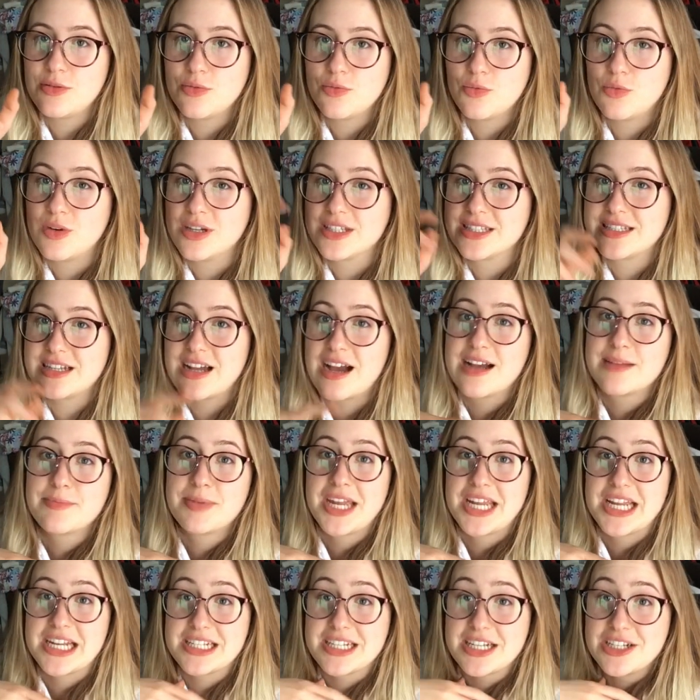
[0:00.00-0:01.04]
was not
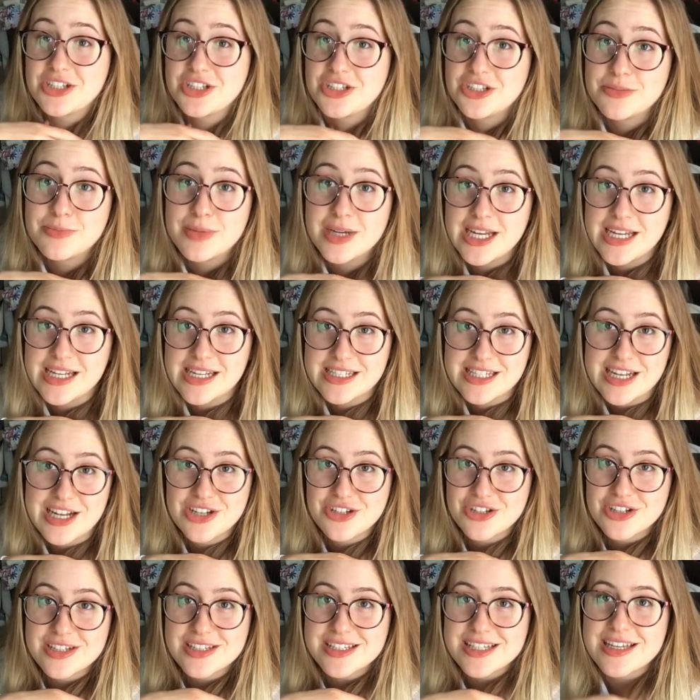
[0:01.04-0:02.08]
paying
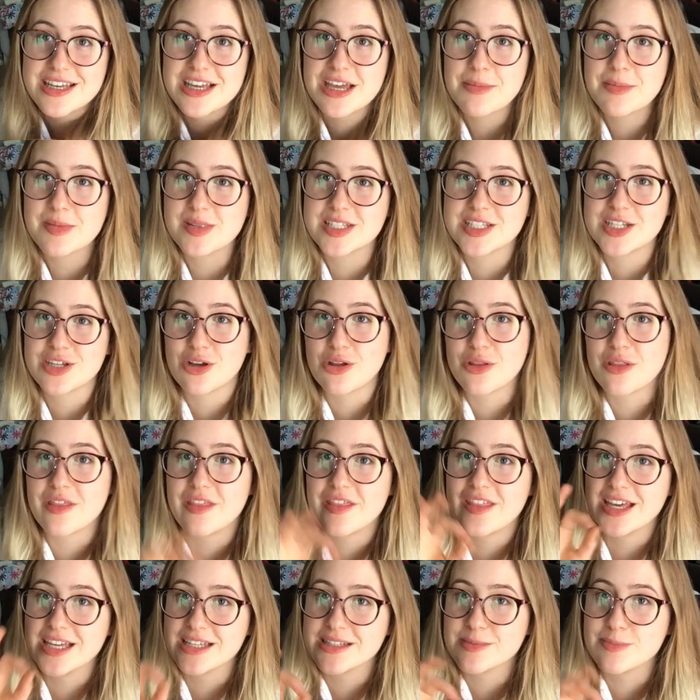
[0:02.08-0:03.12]
attention to him until
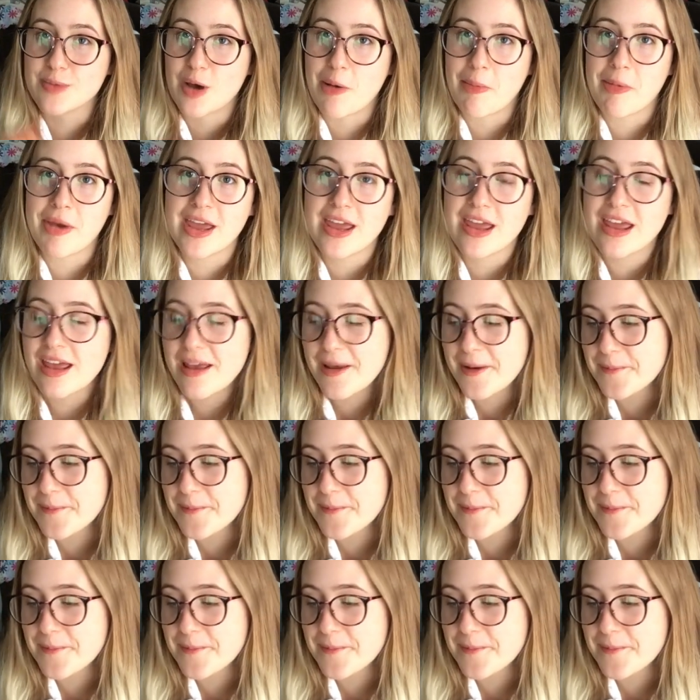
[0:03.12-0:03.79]
this moment.